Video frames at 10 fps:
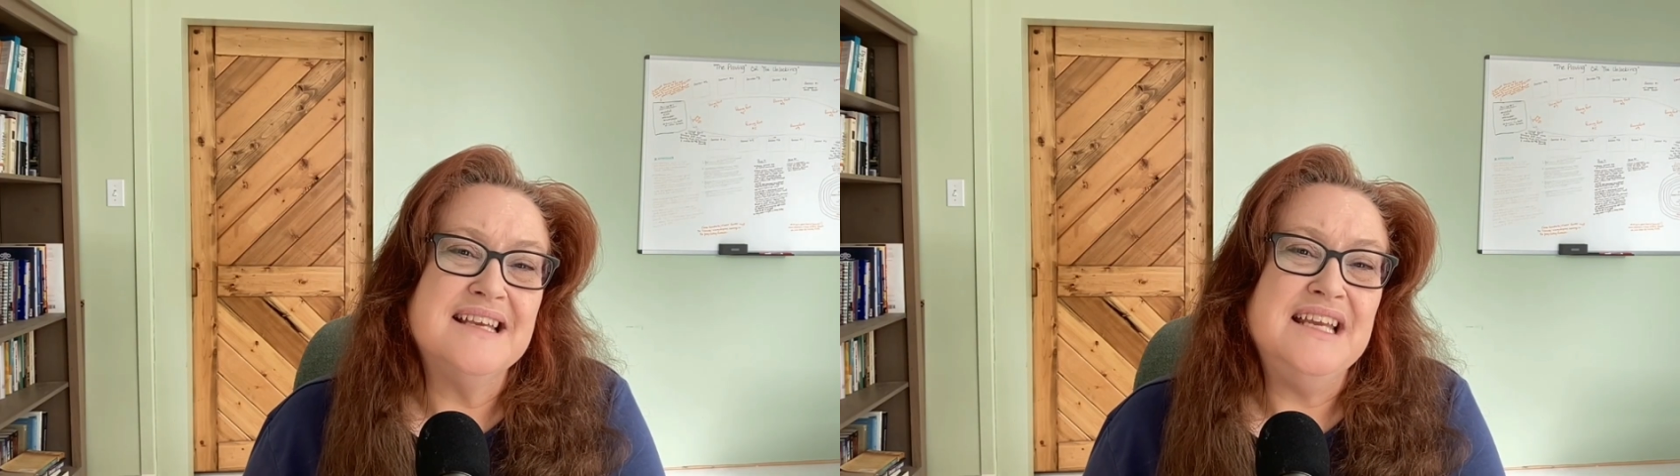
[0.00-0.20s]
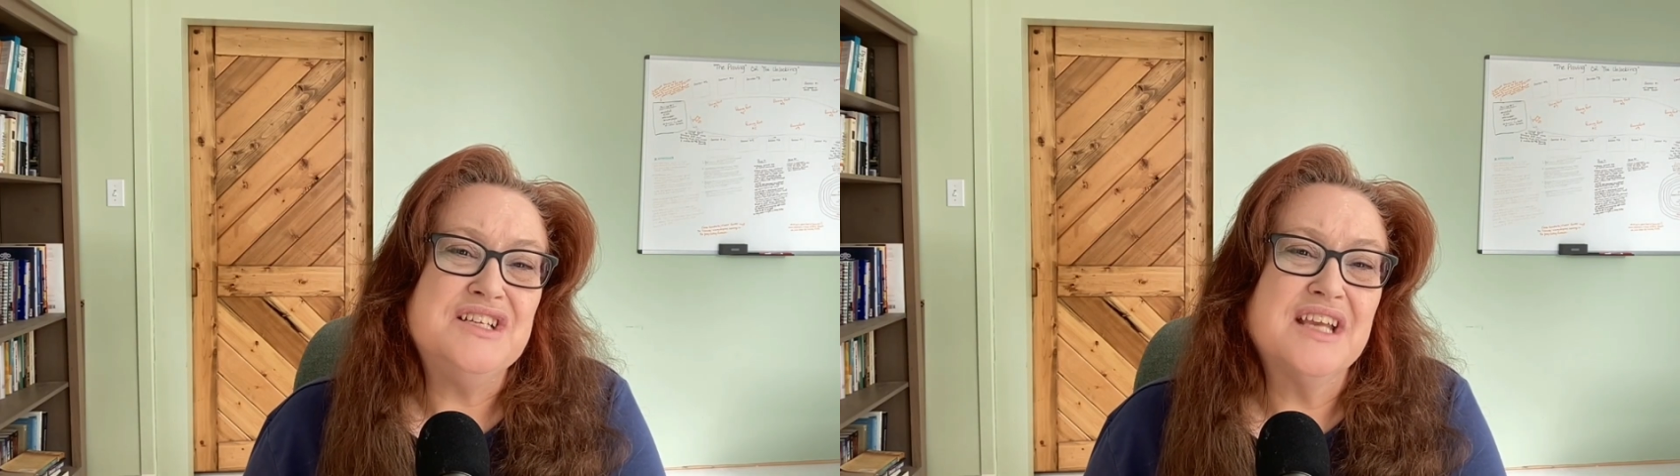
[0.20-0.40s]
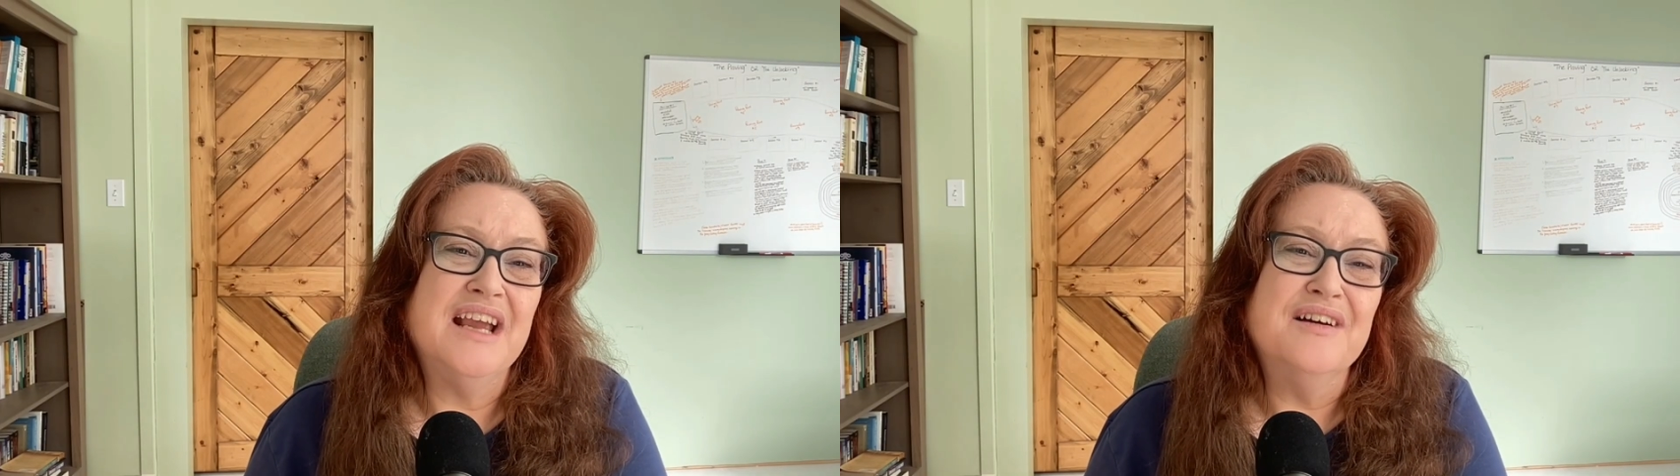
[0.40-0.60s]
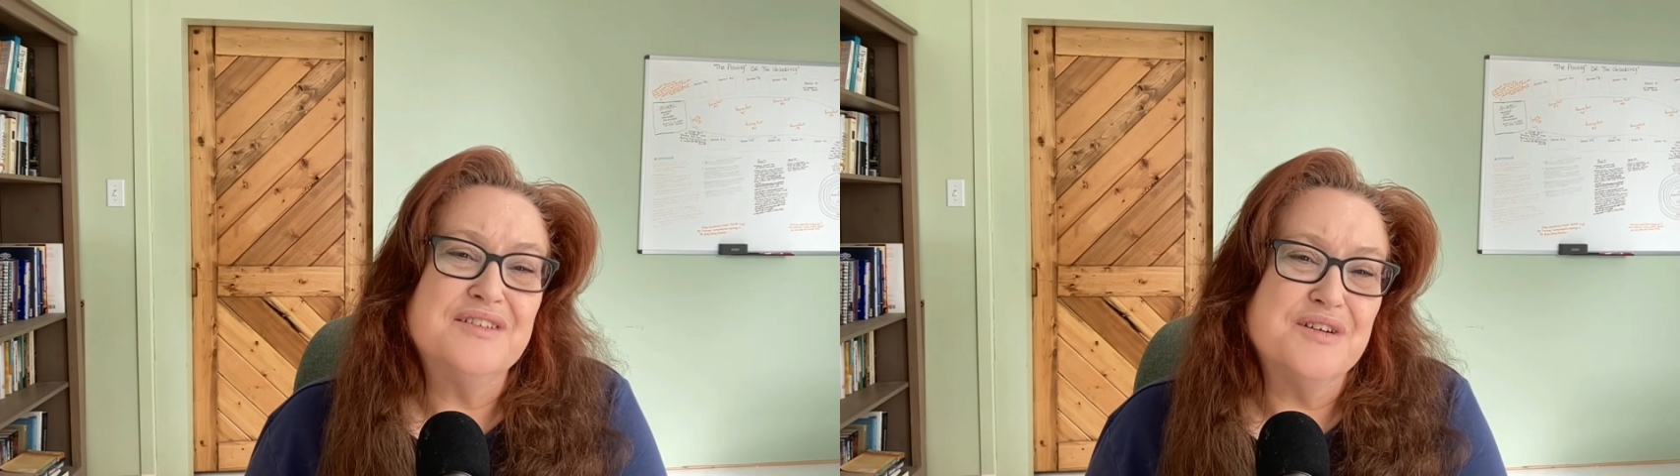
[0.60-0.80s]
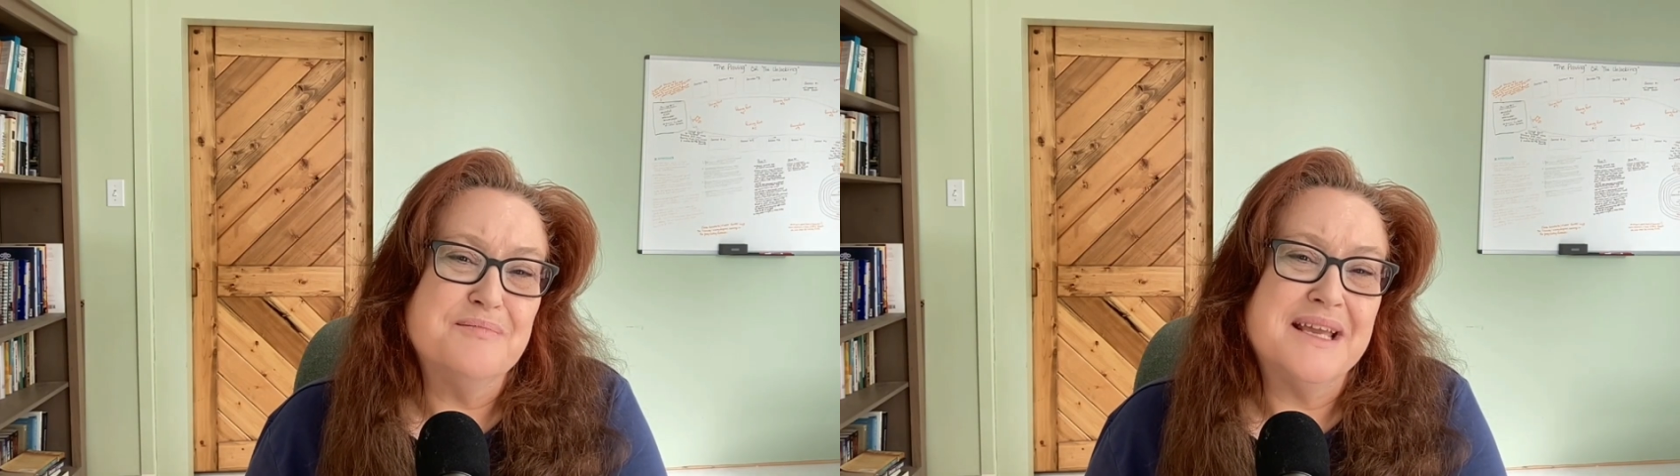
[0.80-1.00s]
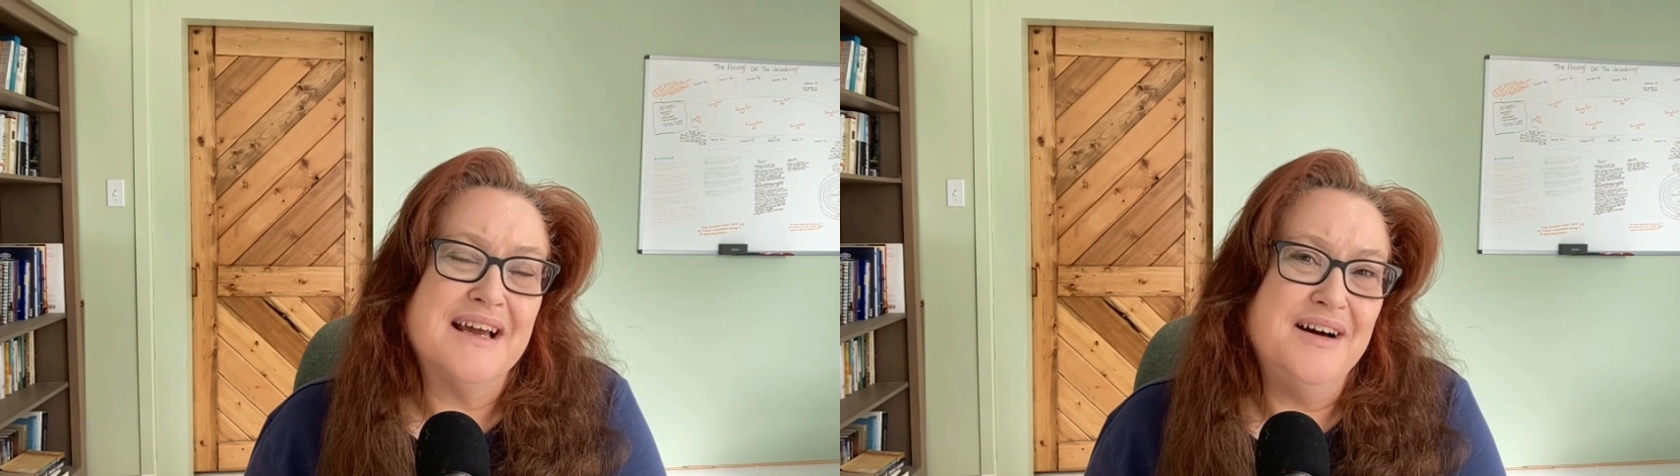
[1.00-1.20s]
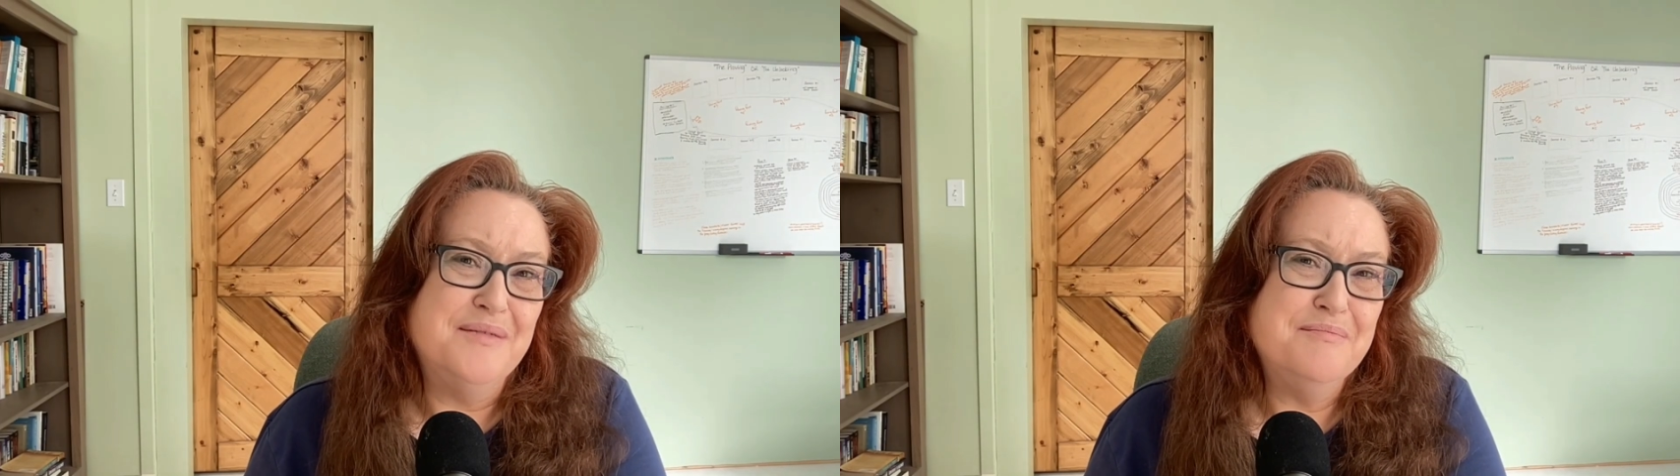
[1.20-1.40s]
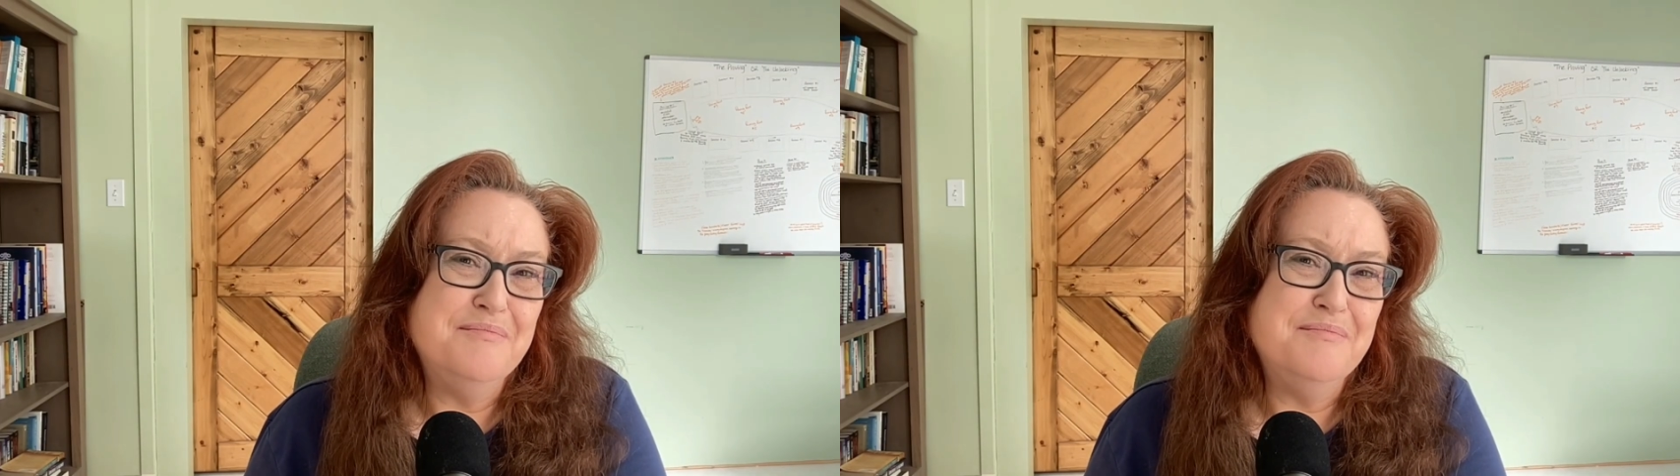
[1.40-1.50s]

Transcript: each character become